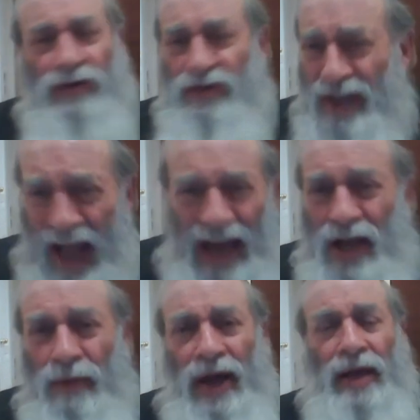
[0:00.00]
trust
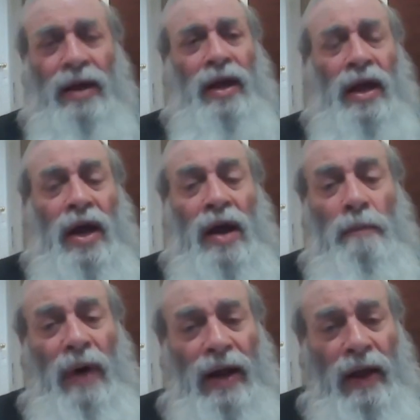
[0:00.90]
anyway.
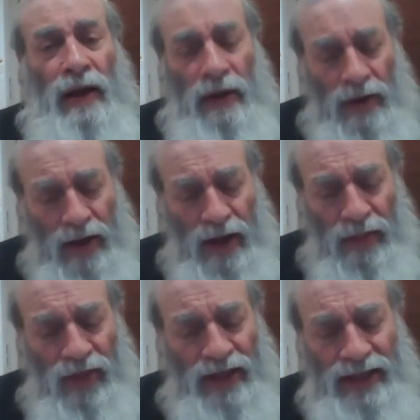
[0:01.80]
But
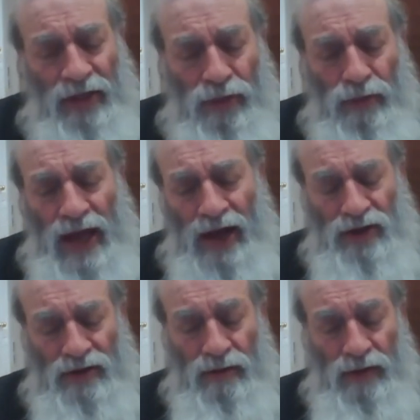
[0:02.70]
there's three
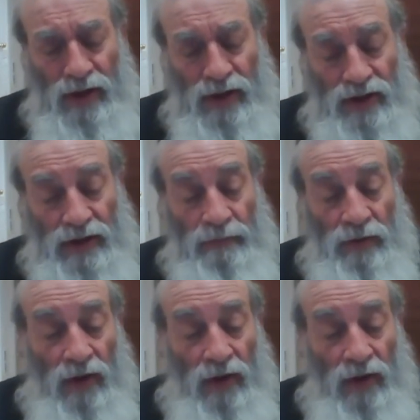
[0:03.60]
extra words.